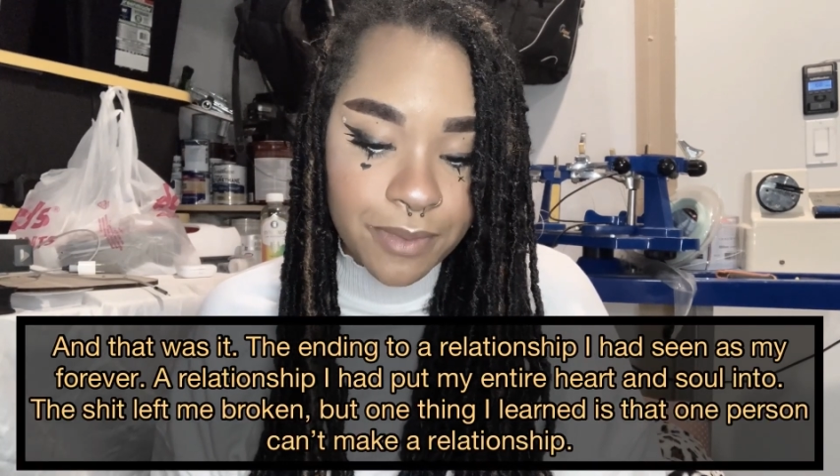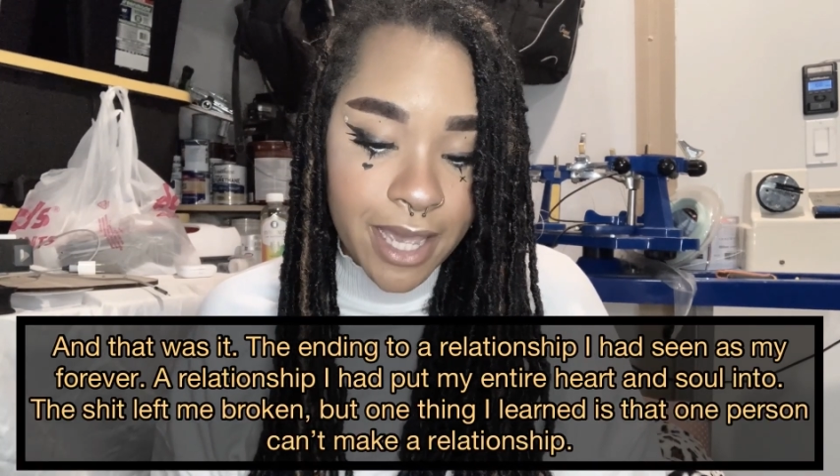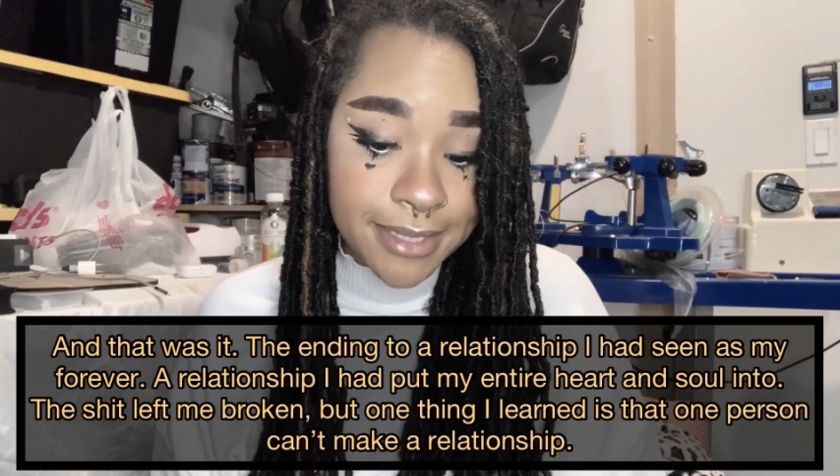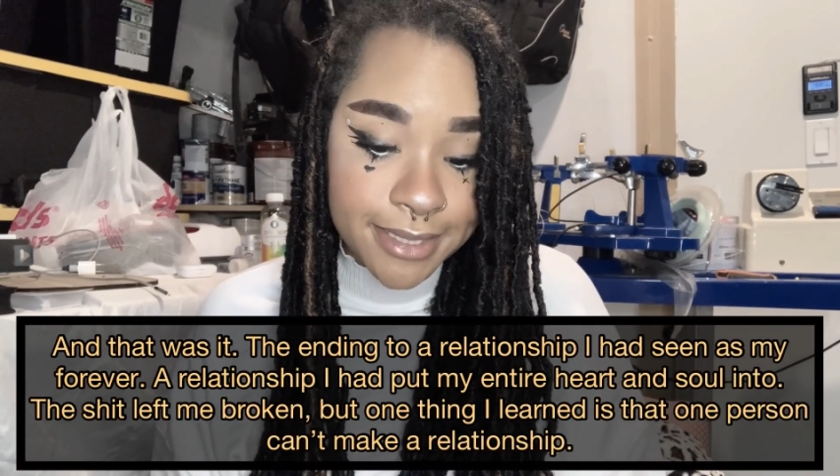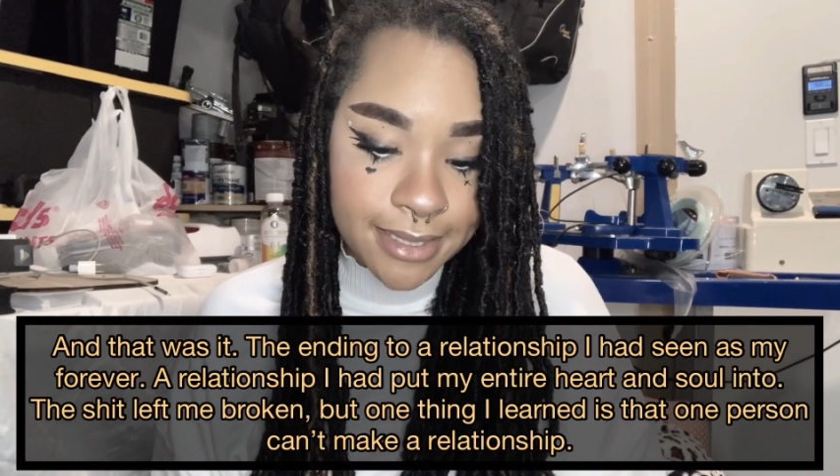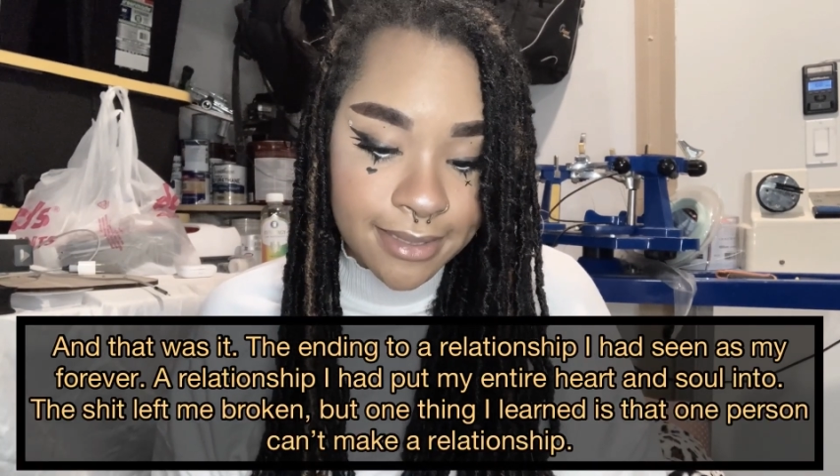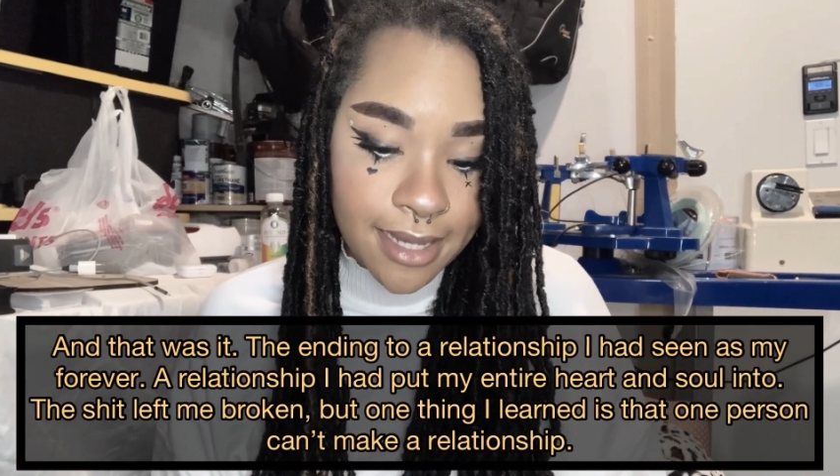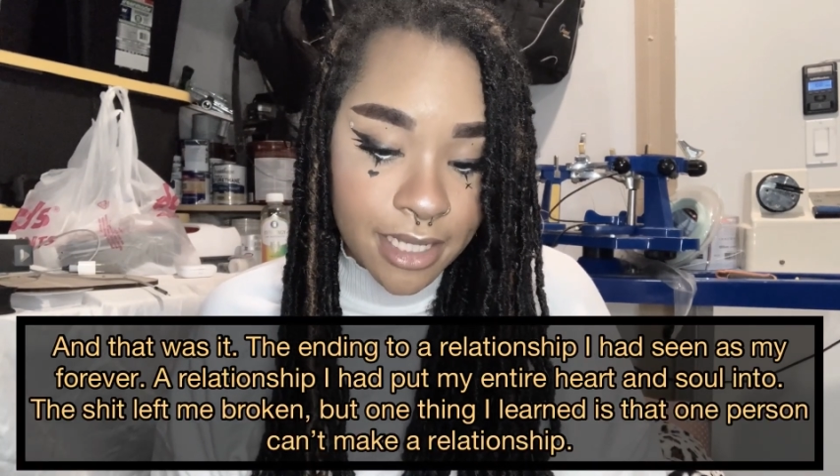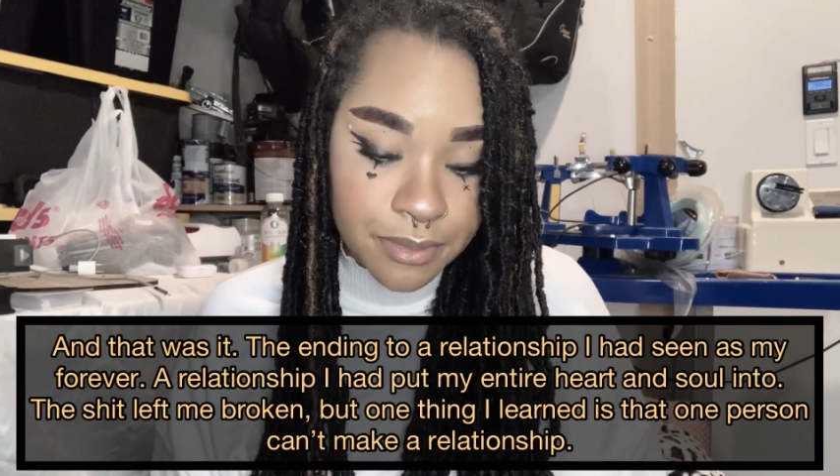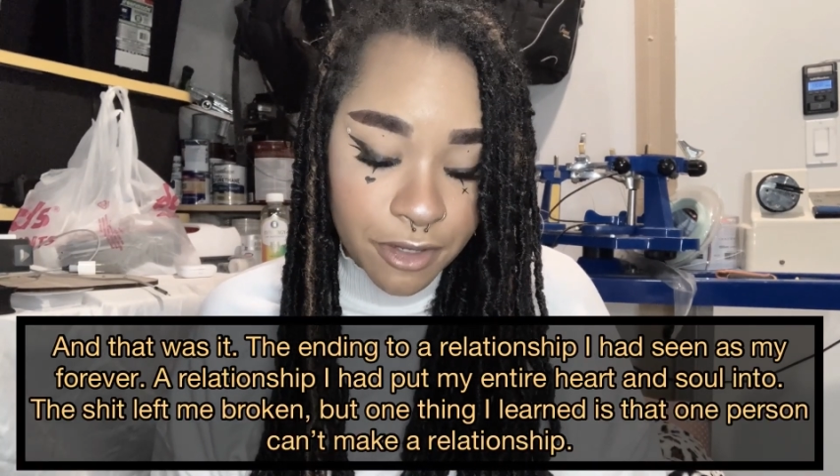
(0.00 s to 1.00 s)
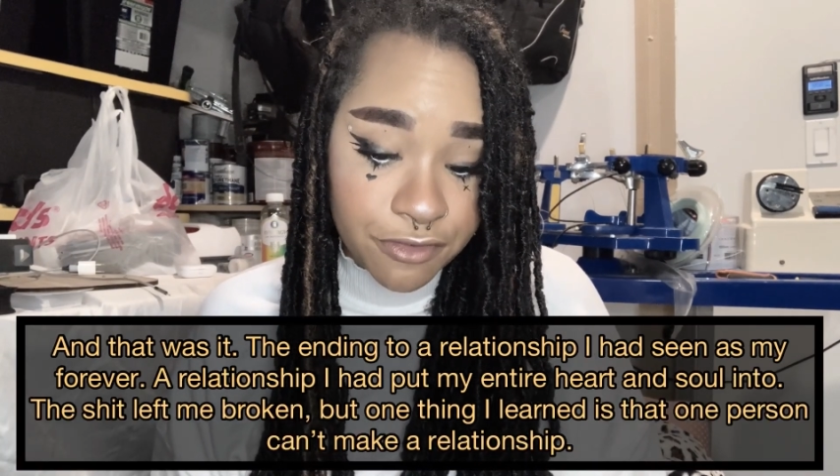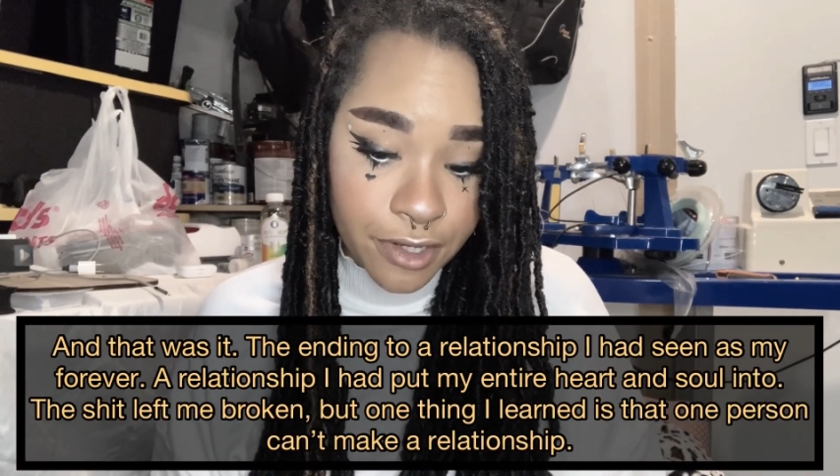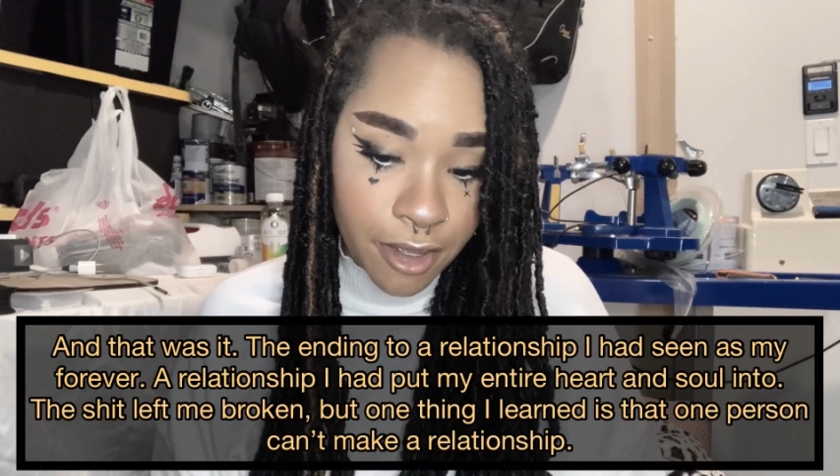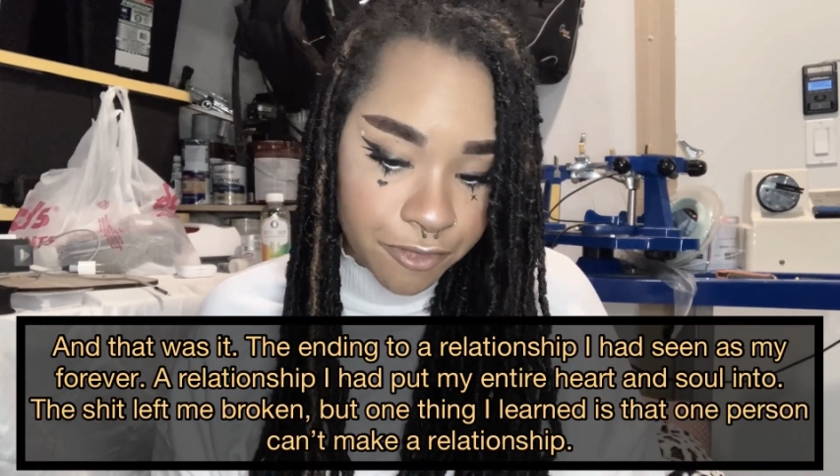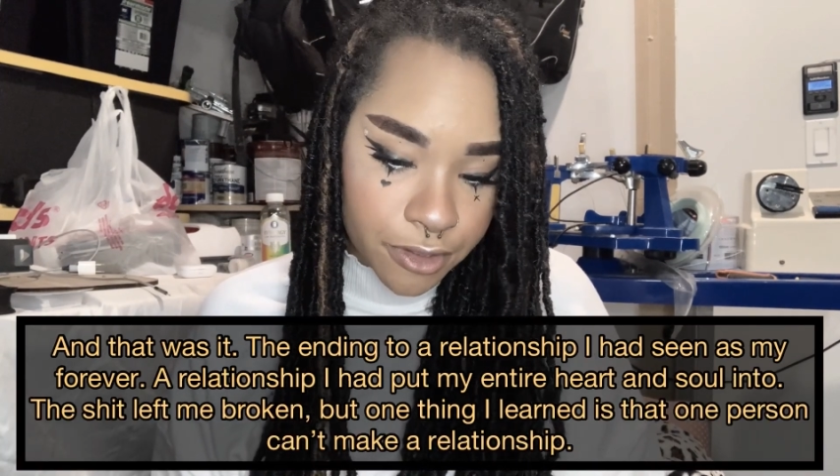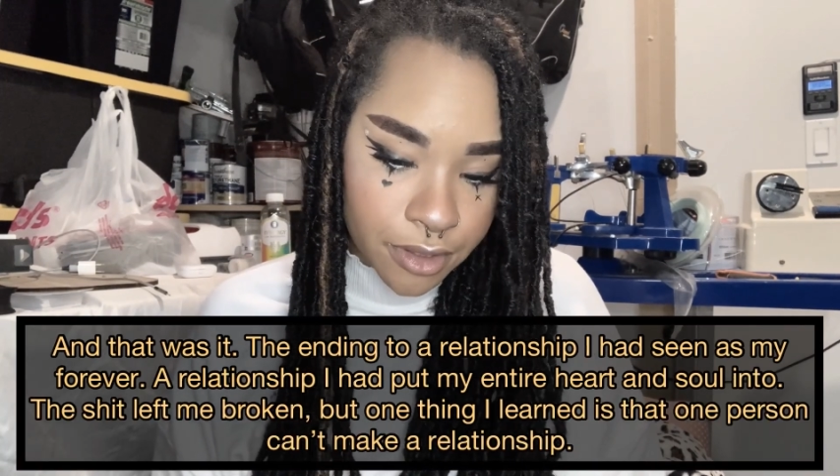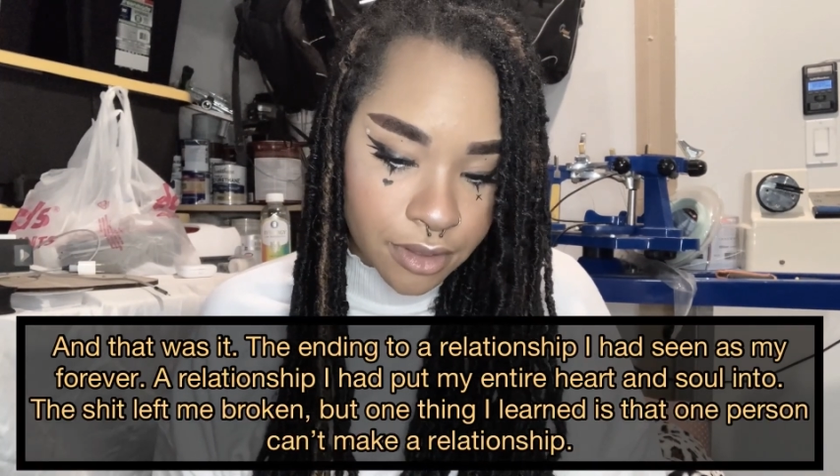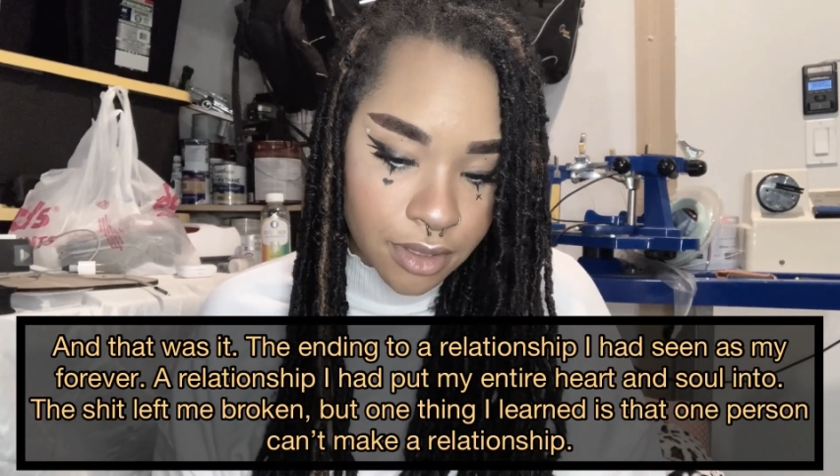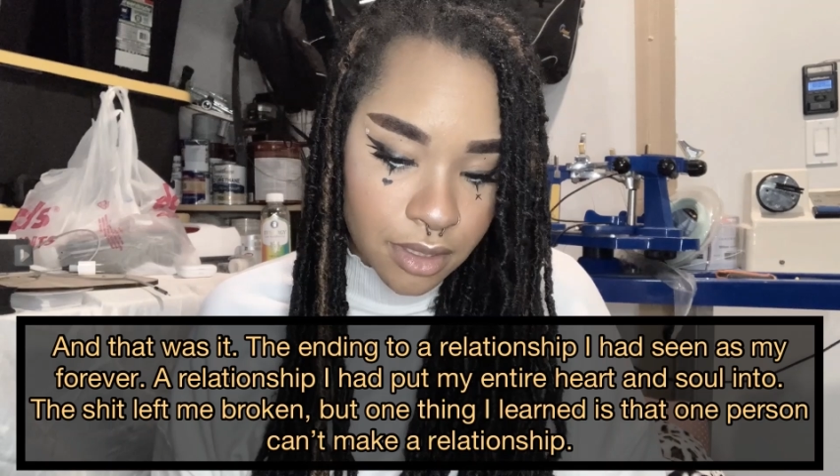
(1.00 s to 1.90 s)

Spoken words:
I had seen as my forever.